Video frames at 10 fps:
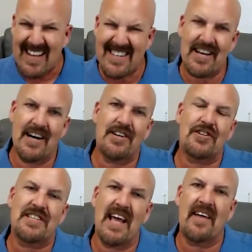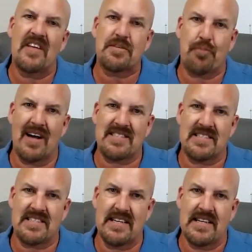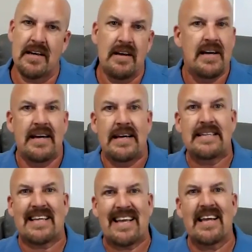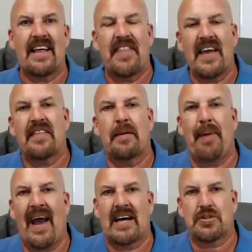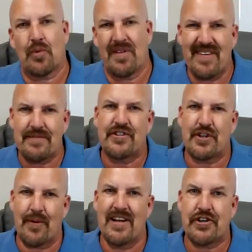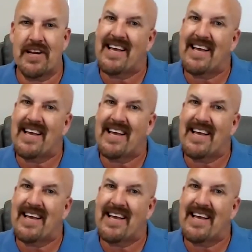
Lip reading: to understand this processing is again a thing of the past with 5th generation.